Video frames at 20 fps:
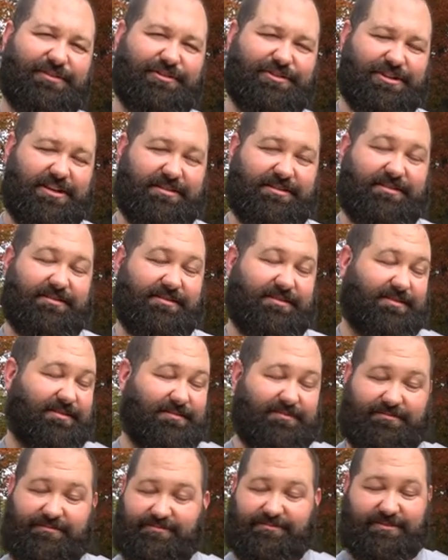Justin's,
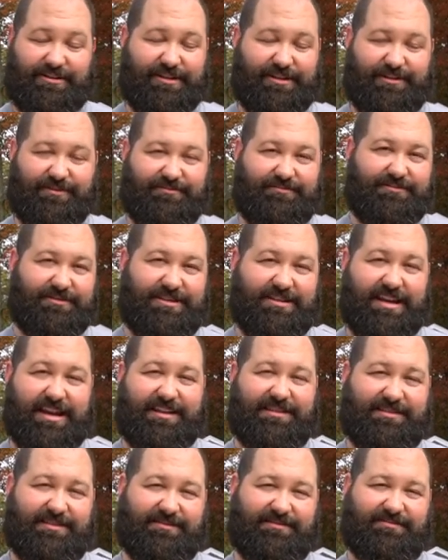you know,
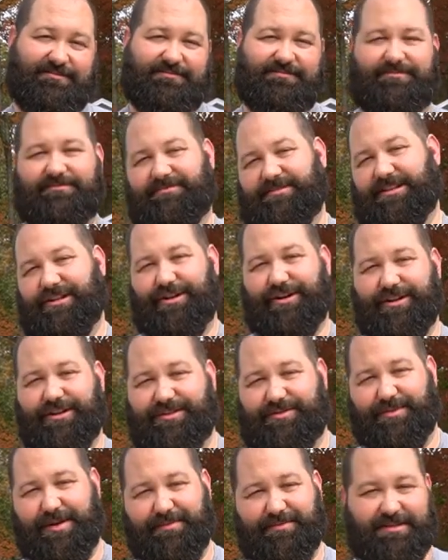snakes, and on
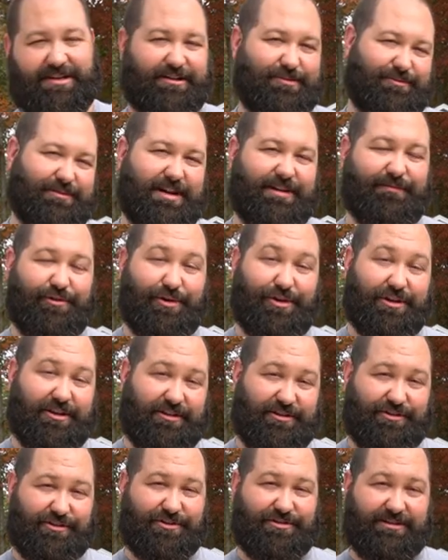his website or whatever, you
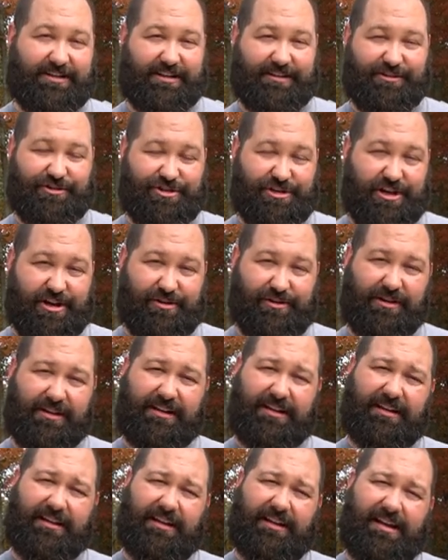can use it at the show.
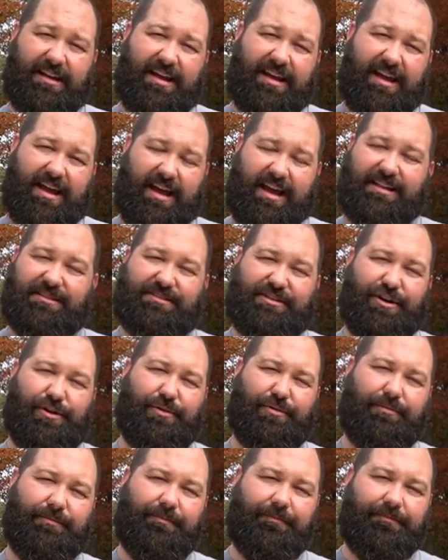And
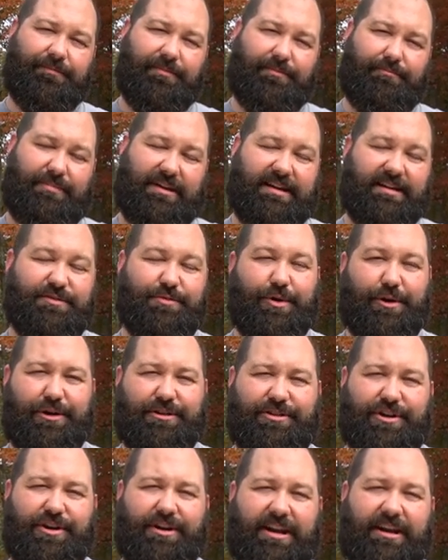so because we were
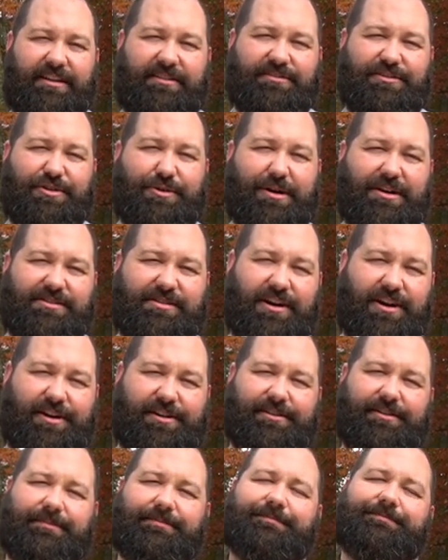donating to
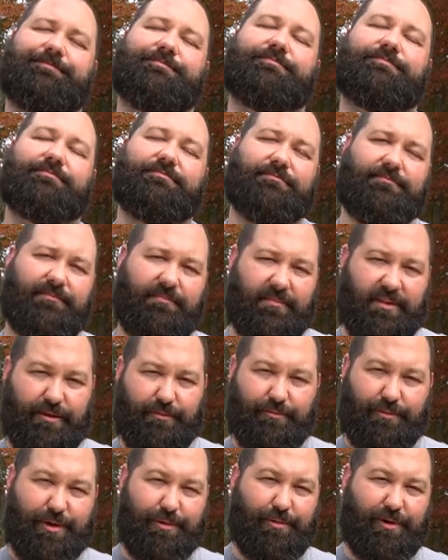USARK,
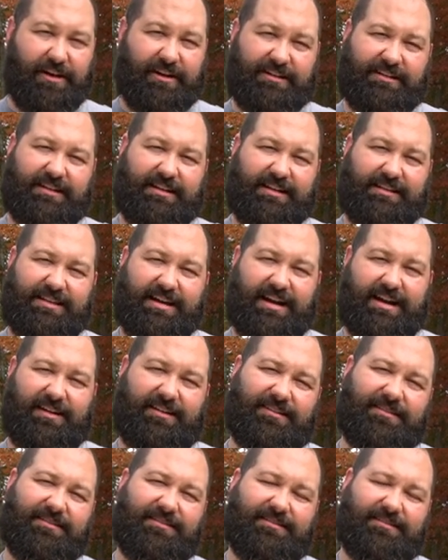we wanted to get that
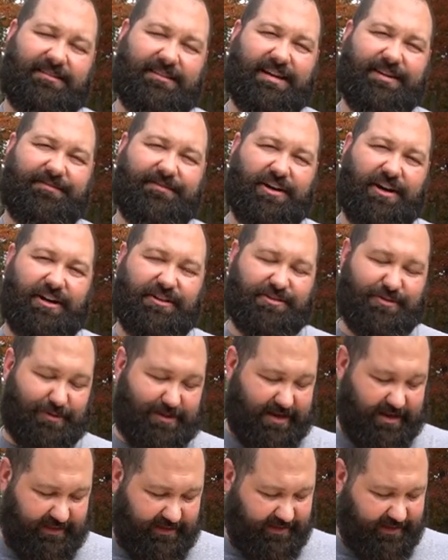gift card. So we
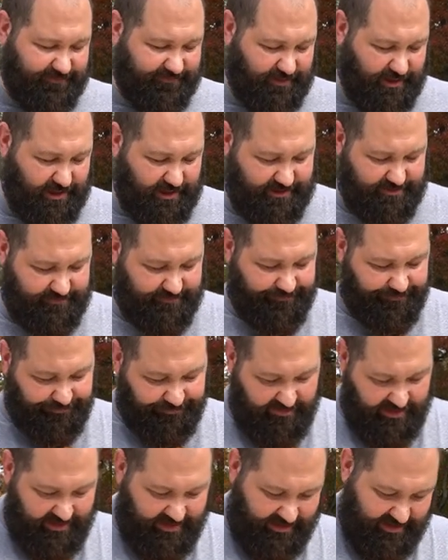got the gift card,
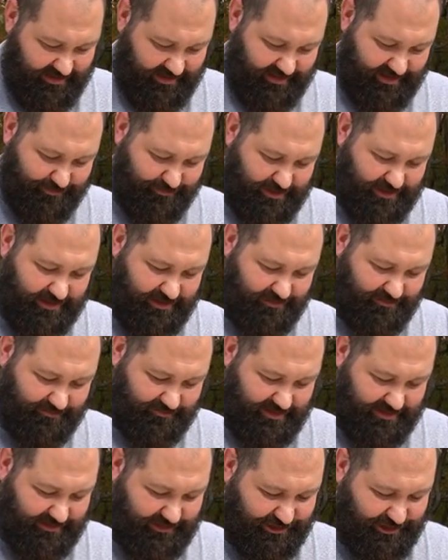and then we
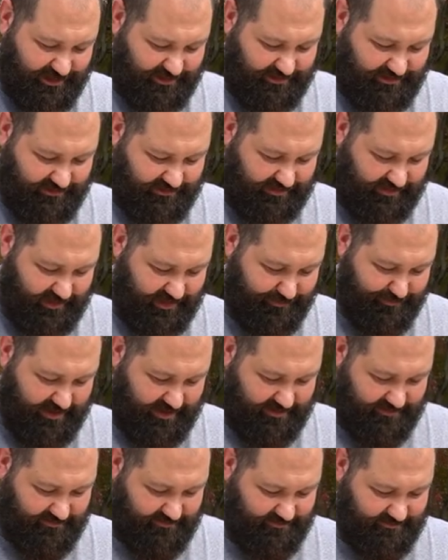went to Justin and said, hey
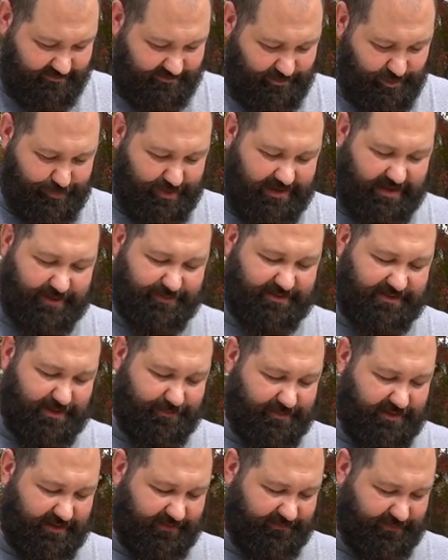man, we'll pick up
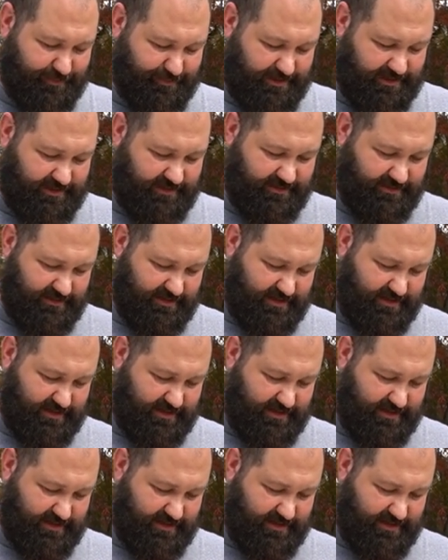something from you.